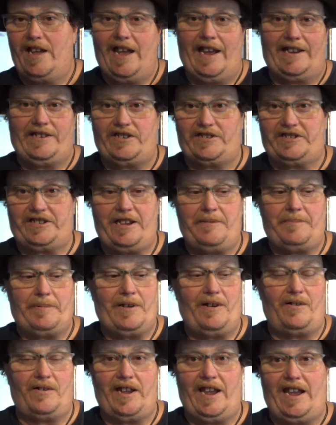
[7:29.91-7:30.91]
and just keep
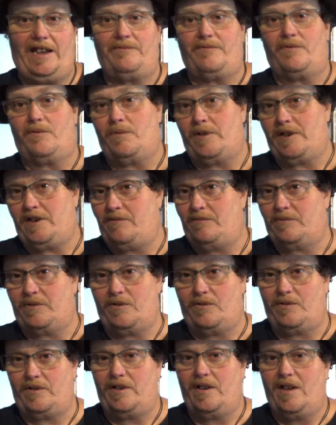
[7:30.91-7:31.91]
it on hand for when you were
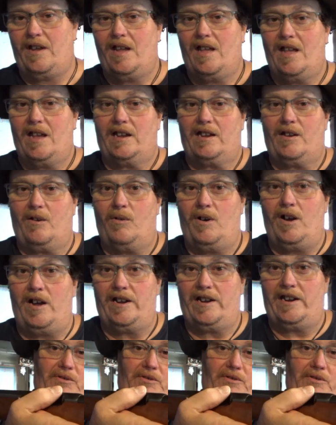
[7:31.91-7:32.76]
going to go hunting.